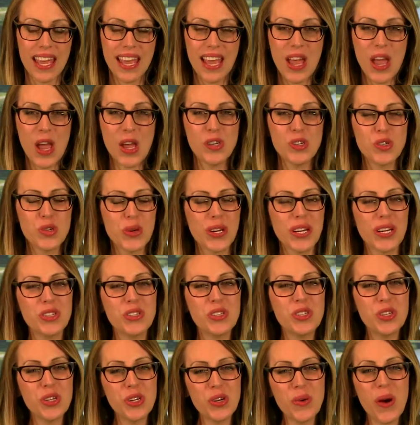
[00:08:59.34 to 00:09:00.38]
Enjoy a
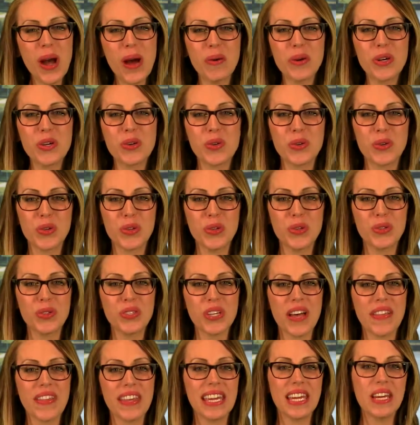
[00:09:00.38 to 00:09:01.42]
2-hour cruise
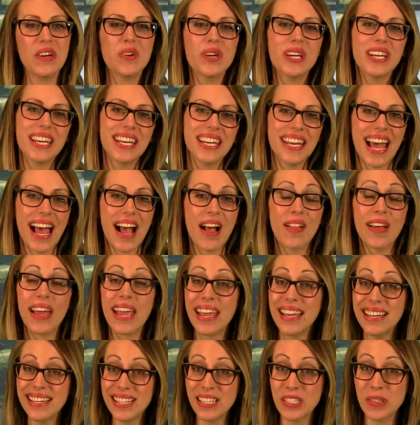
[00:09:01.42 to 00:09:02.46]
on the Erie Canal
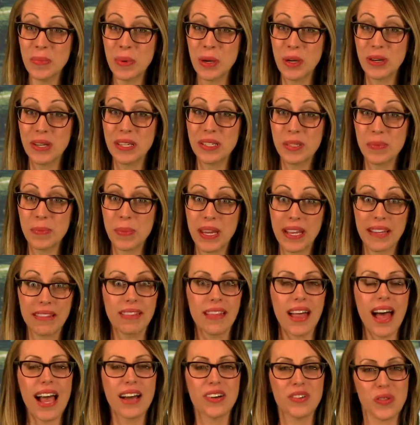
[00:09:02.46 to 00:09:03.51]
and experience being
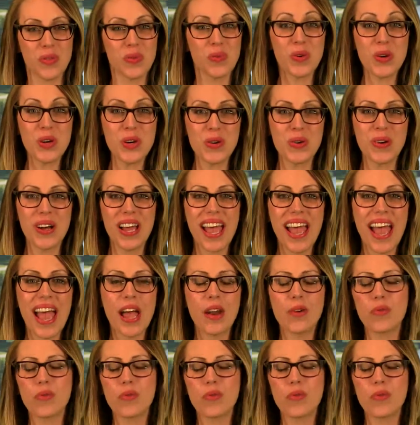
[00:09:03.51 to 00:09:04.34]
locked through and